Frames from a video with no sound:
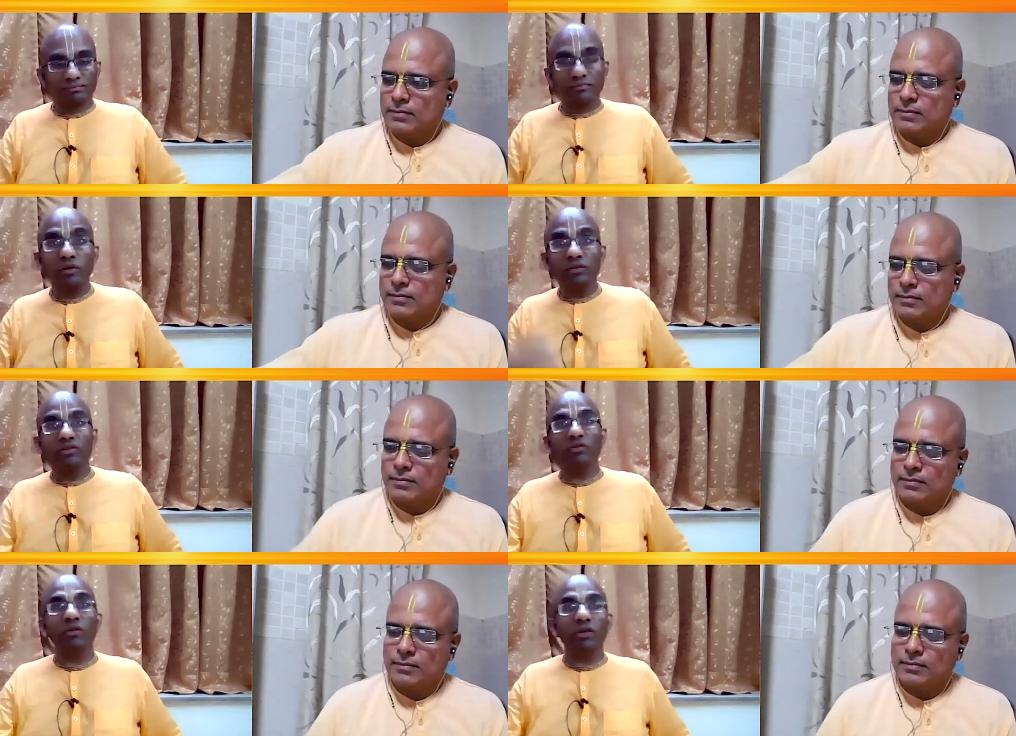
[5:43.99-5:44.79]
Speaker 1: you know this
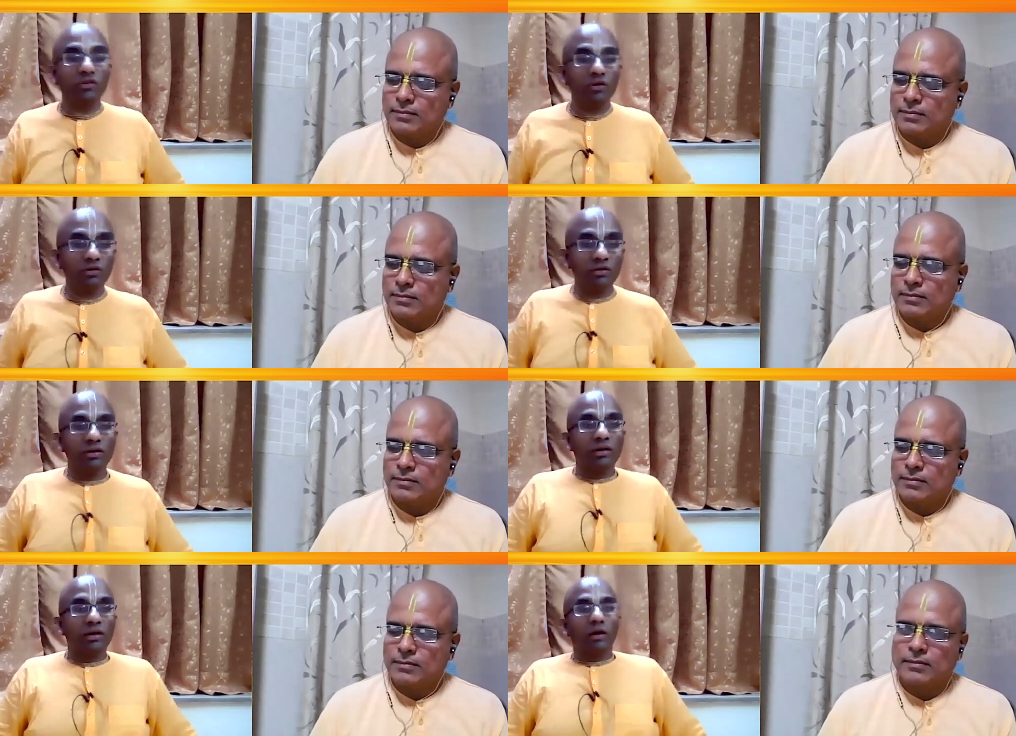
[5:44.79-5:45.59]
could also
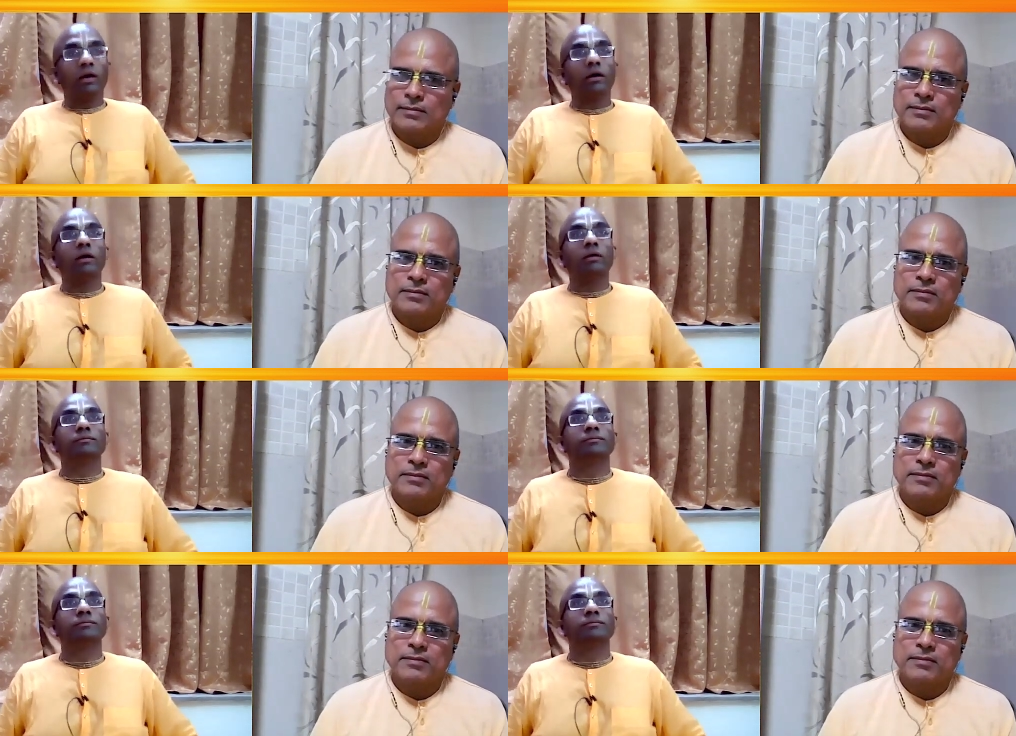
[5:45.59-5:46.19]
uh,